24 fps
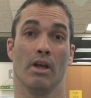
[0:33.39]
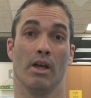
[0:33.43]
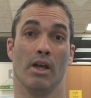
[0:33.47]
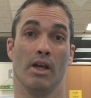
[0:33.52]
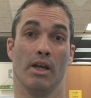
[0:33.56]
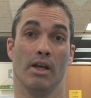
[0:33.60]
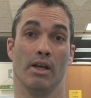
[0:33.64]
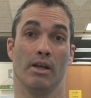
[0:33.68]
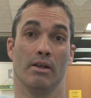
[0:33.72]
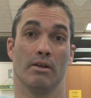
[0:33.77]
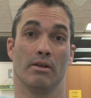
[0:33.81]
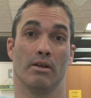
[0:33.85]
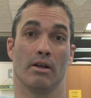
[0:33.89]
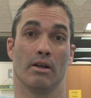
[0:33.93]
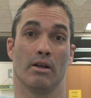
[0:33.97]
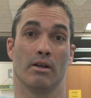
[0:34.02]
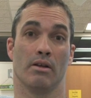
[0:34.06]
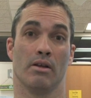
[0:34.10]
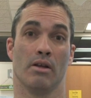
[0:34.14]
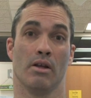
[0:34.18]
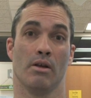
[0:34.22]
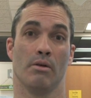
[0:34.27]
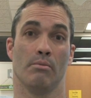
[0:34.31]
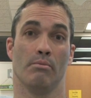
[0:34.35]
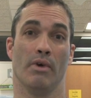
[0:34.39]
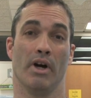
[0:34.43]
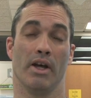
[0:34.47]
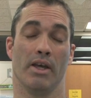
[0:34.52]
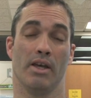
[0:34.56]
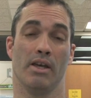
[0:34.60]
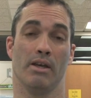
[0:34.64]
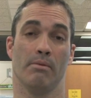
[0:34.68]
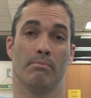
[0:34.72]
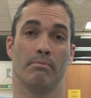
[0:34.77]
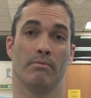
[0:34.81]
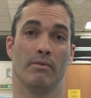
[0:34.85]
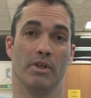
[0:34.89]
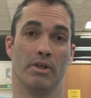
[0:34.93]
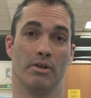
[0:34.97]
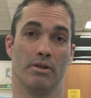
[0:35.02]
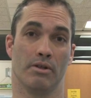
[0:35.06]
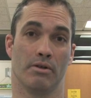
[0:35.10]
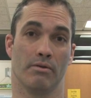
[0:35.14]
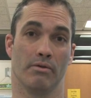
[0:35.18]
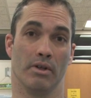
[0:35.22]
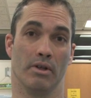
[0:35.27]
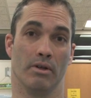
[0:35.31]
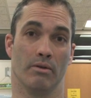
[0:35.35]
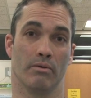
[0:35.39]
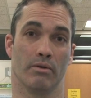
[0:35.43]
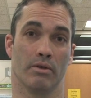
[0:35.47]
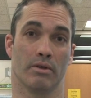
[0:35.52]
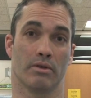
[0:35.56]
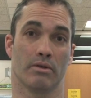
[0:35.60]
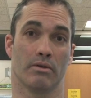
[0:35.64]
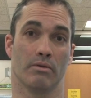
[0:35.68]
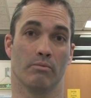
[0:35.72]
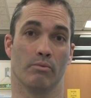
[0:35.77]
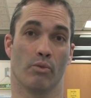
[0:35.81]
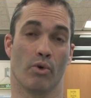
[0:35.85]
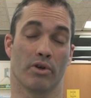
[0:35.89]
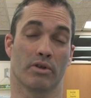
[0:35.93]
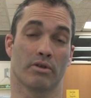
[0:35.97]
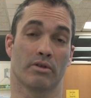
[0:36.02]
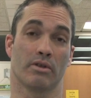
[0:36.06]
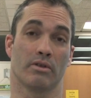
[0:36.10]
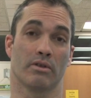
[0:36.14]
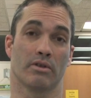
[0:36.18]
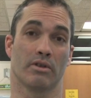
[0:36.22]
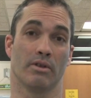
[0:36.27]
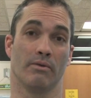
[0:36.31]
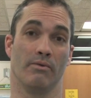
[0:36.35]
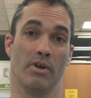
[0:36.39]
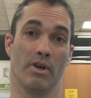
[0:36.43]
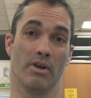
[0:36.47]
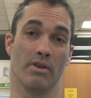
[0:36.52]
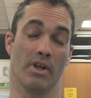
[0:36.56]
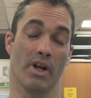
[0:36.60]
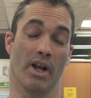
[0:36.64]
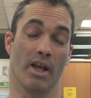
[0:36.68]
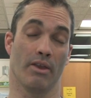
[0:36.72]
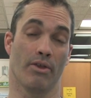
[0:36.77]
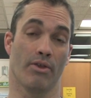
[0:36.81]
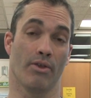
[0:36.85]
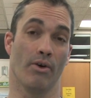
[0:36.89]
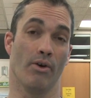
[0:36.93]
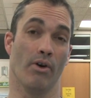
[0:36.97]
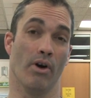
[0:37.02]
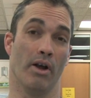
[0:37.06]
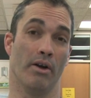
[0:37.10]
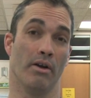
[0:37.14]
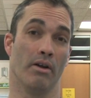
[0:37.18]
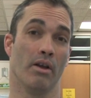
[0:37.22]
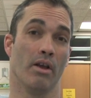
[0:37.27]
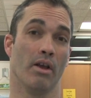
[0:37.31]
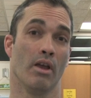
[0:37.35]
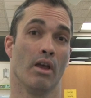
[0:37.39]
and my hip injury was more severe than I thought,